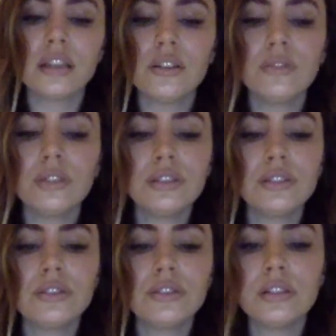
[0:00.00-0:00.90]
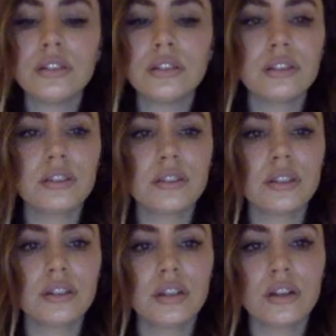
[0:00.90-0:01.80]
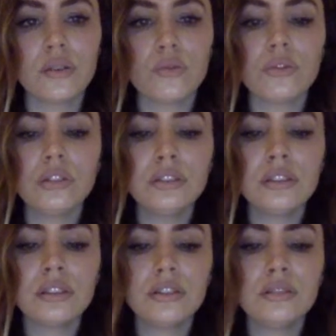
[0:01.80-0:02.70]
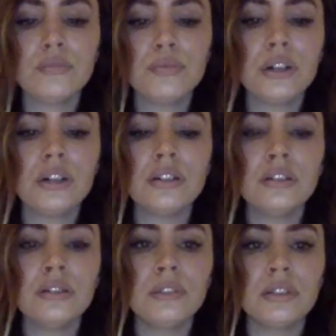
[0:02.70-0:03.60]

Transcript: Can we do this once on purpose?